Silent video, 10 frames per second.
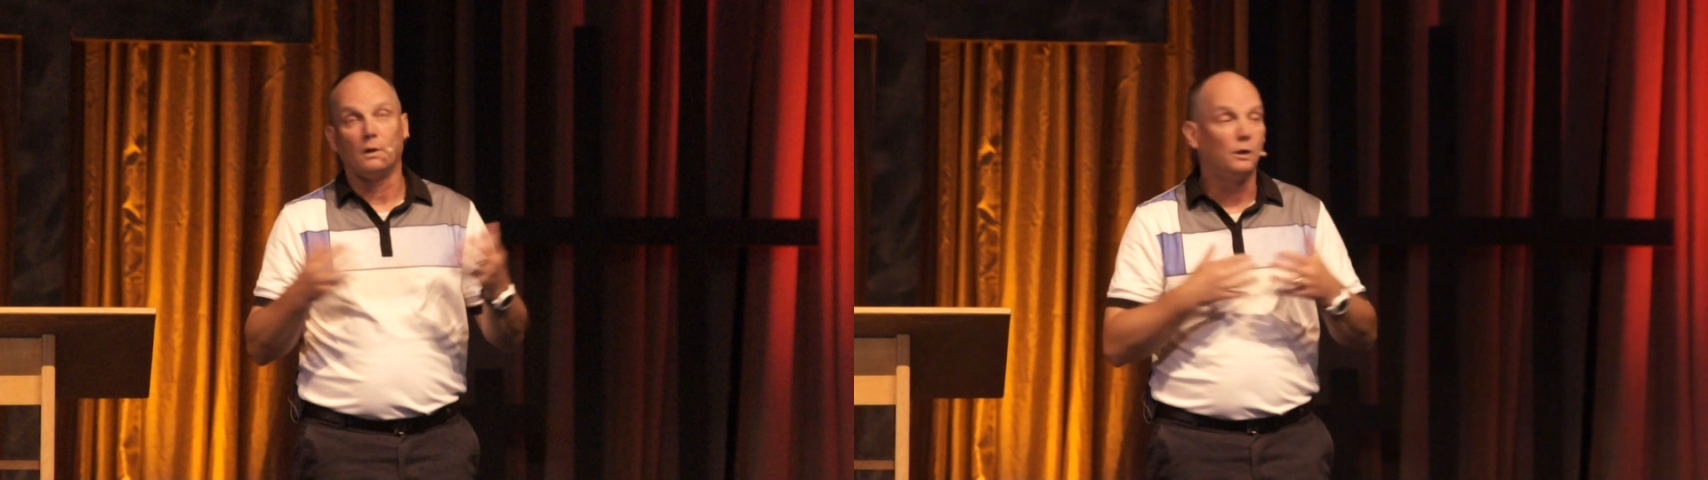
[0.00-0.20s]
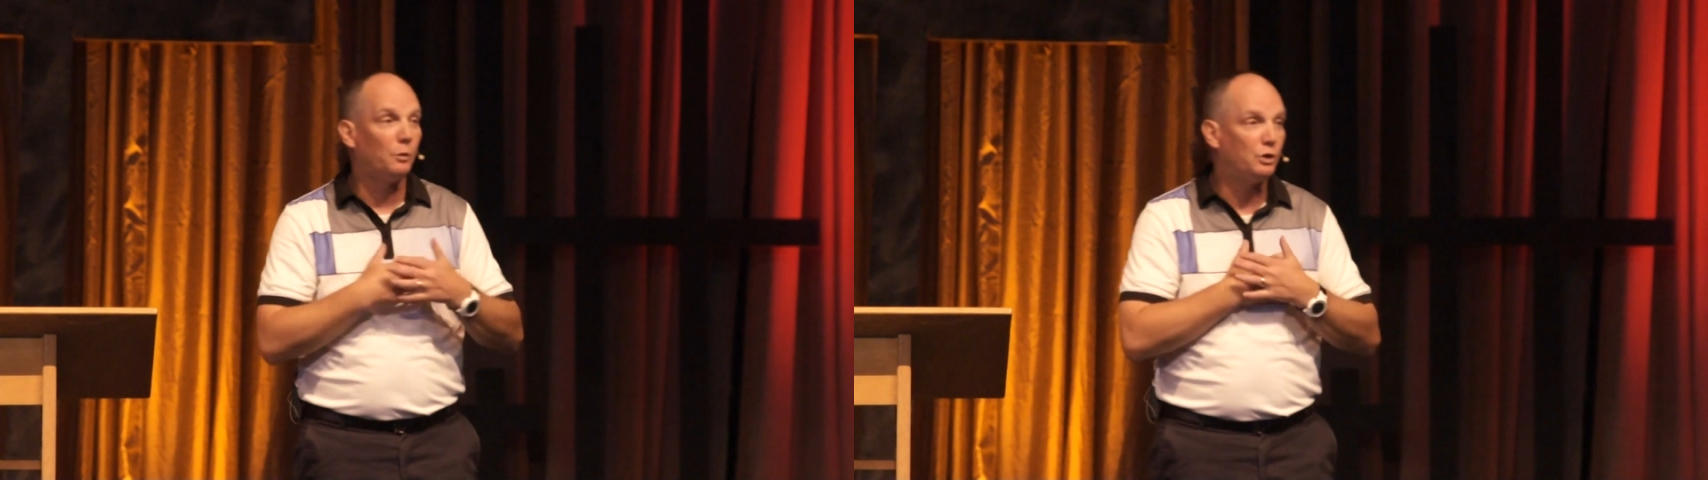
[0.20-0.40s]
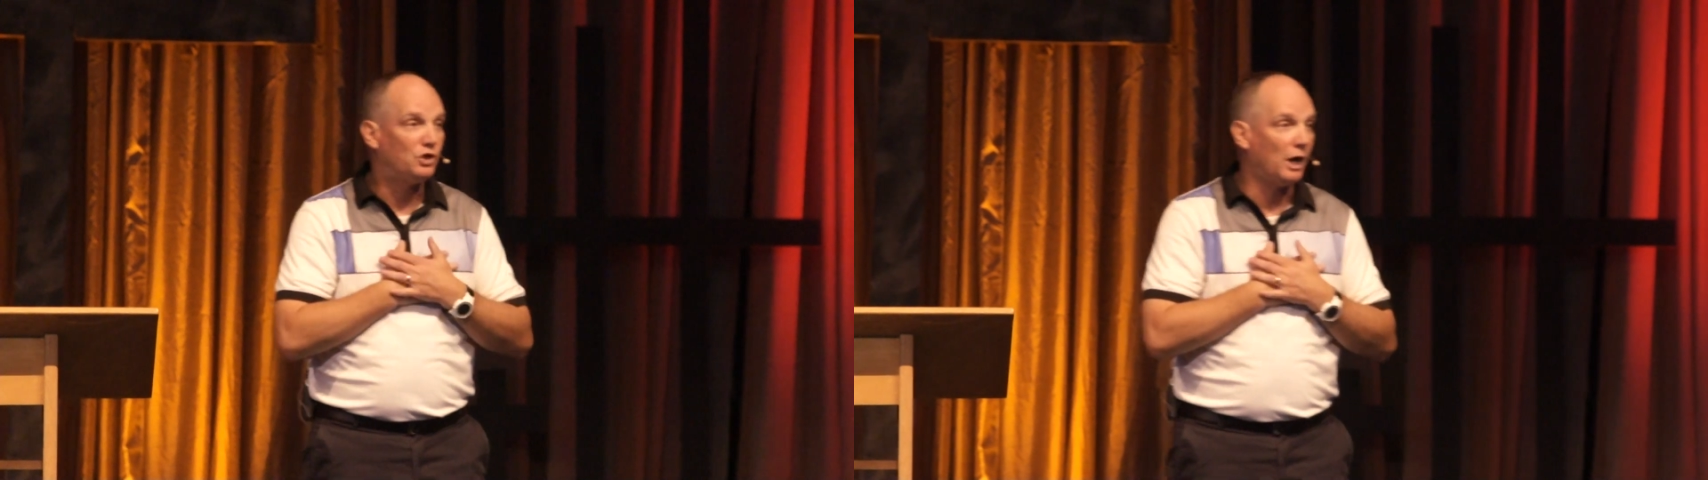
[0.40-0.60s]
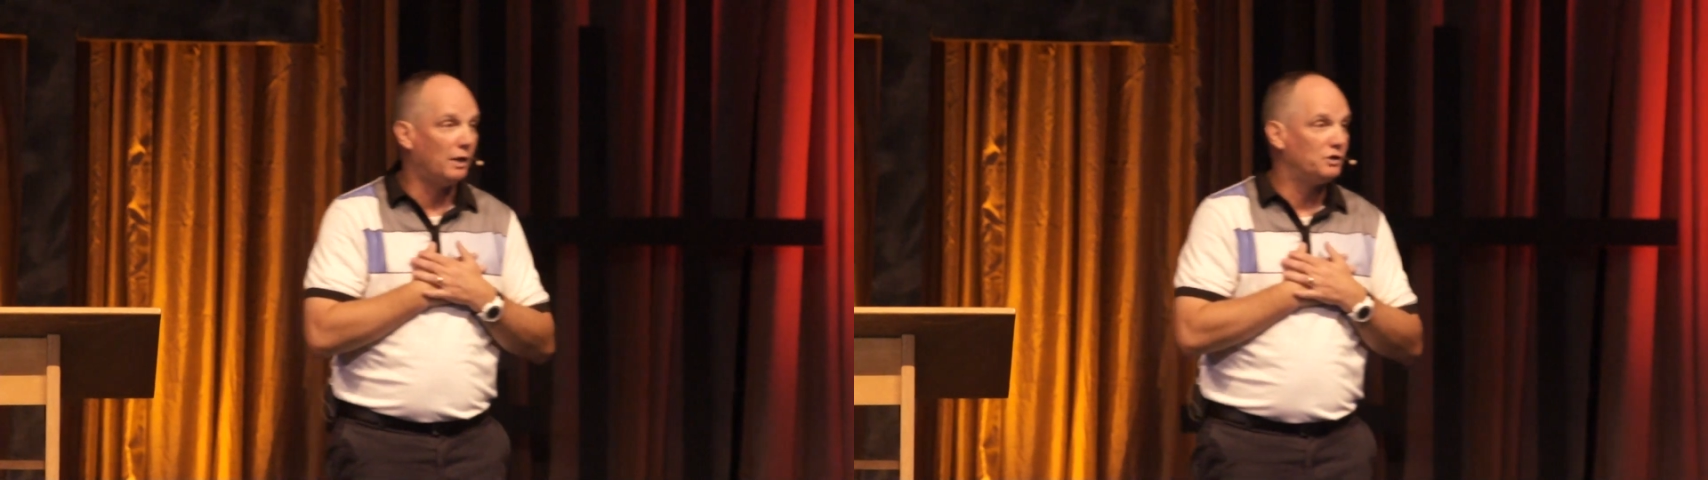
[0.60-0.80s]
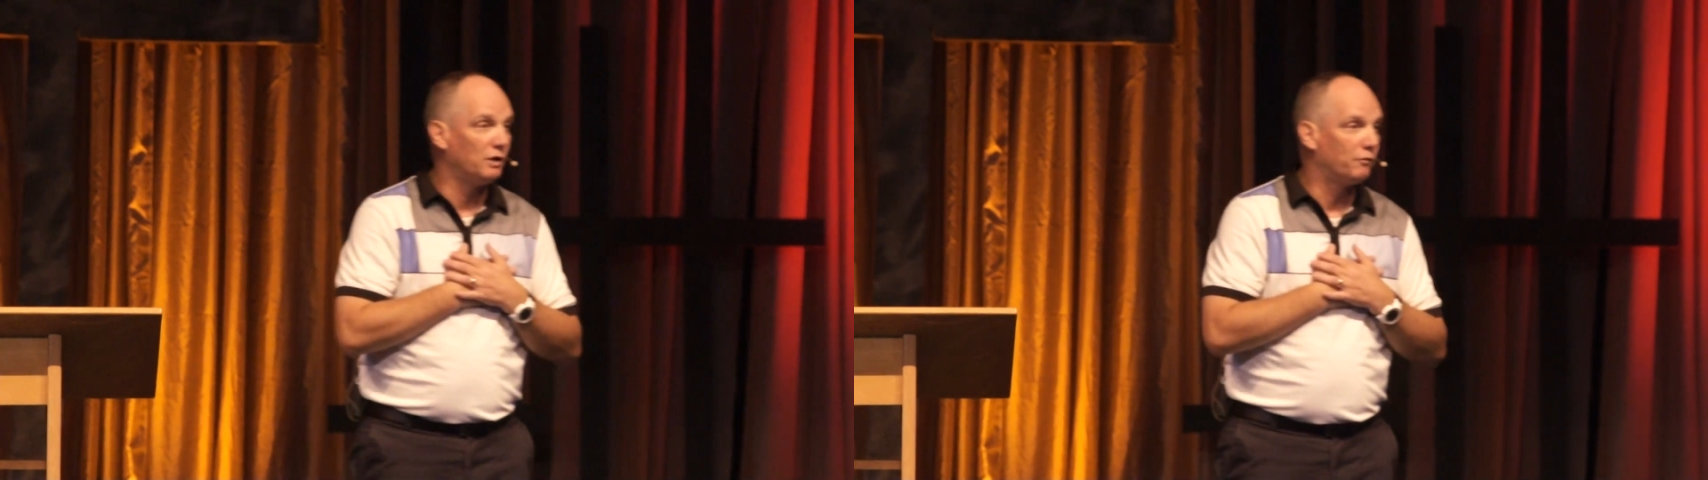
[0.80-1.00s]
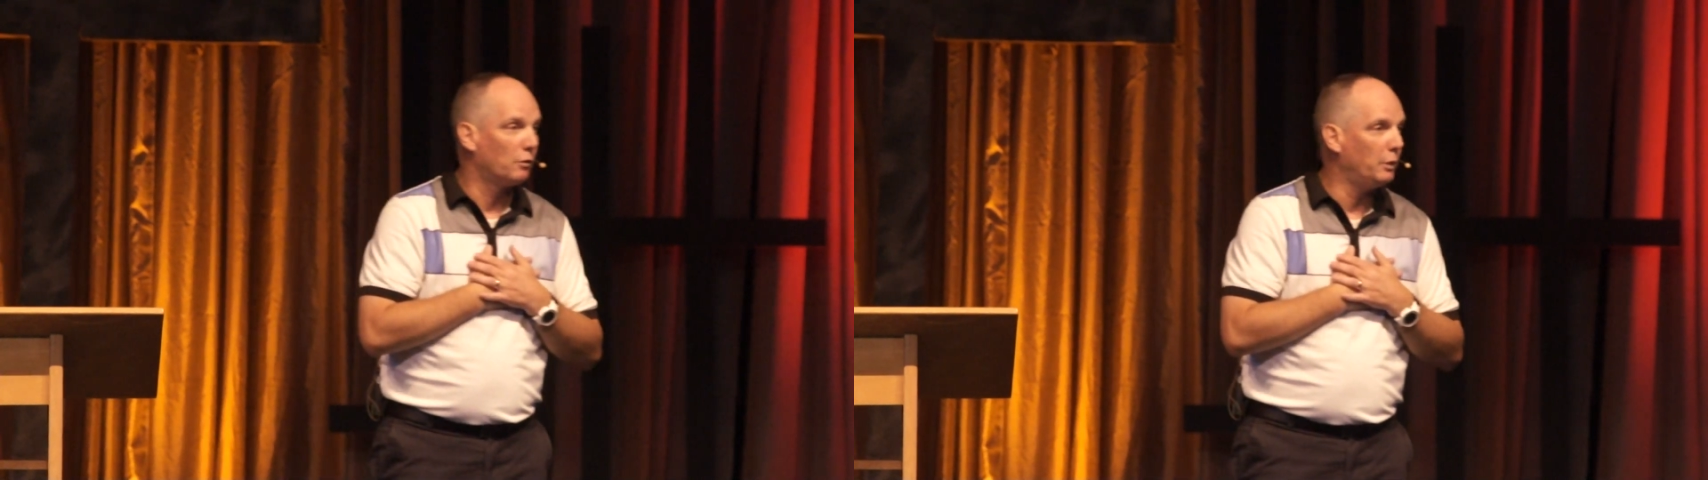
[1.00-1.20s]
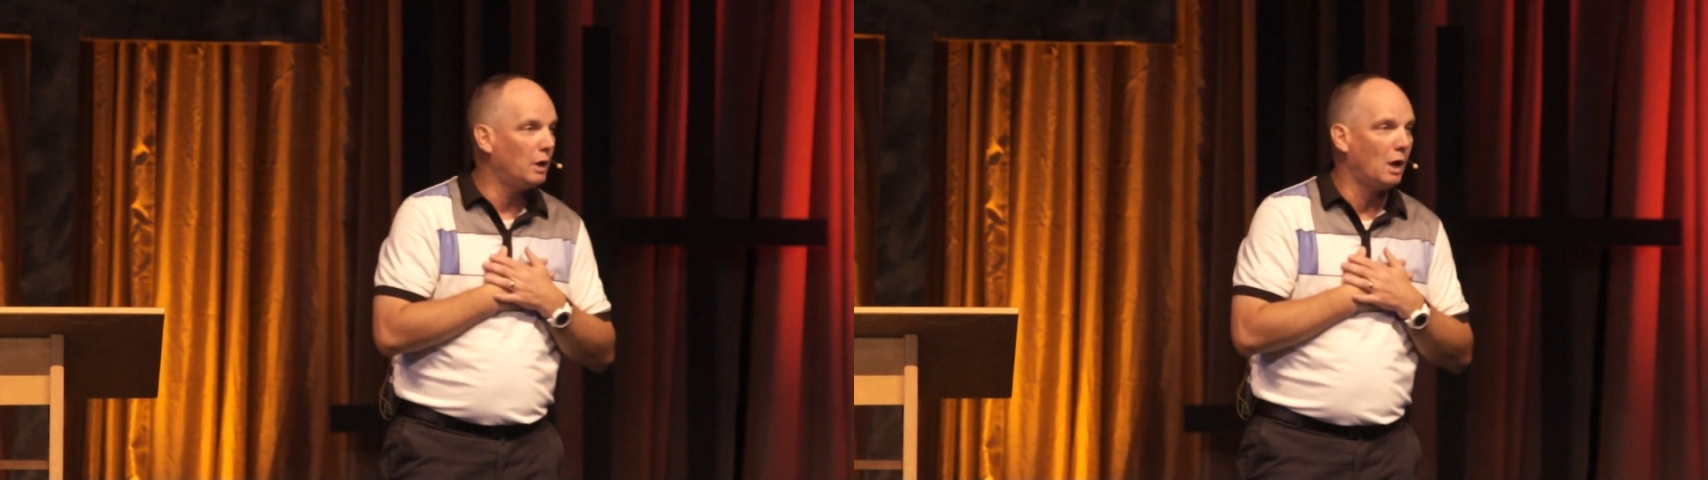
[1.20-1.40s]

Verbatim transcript: A little bit challenging for me.